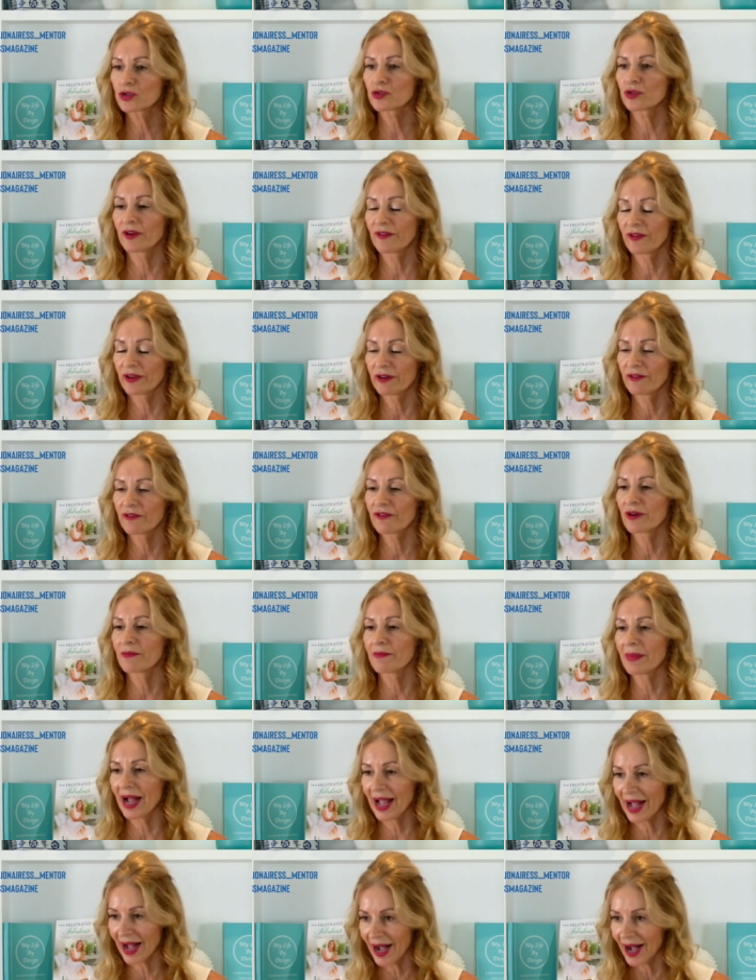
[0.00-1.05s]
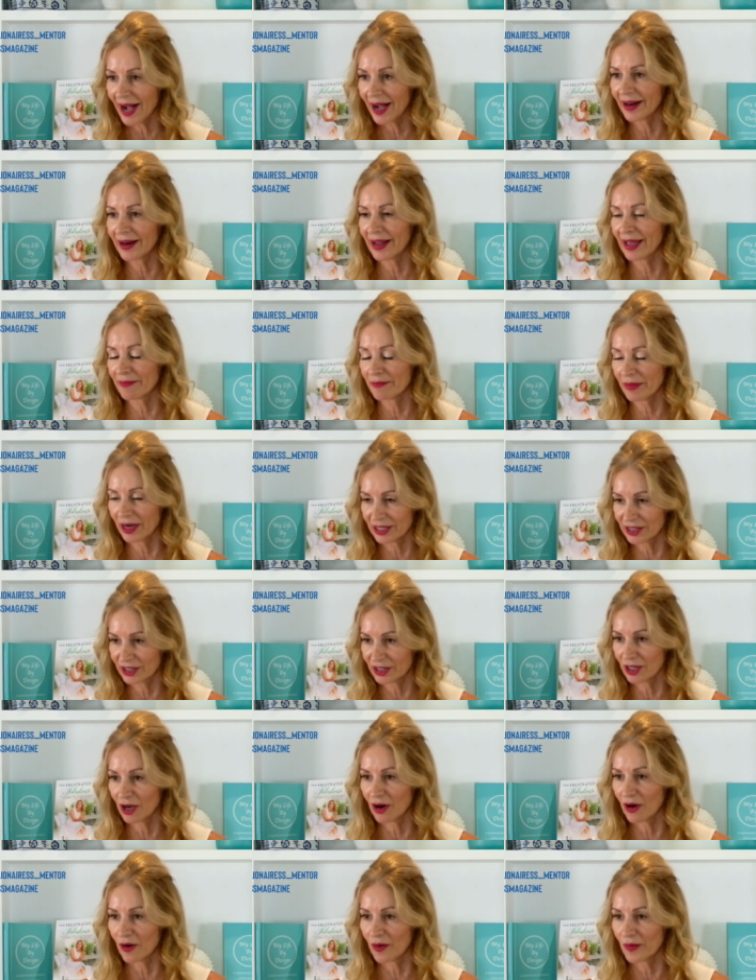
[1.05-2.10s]
driven from my heart and my
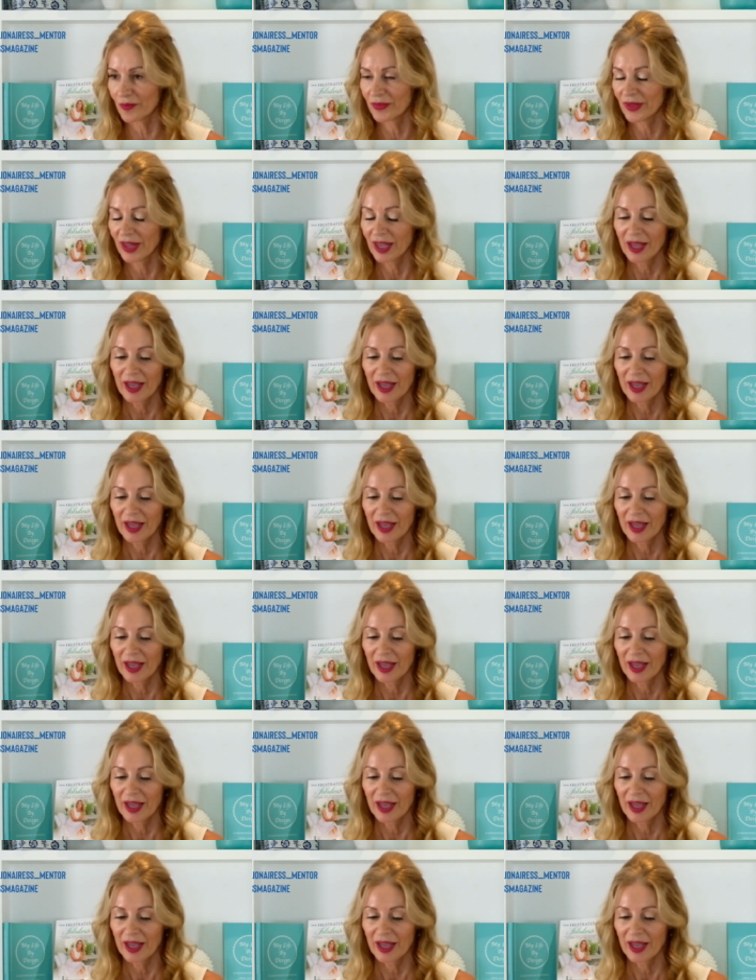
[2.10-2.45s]
soul.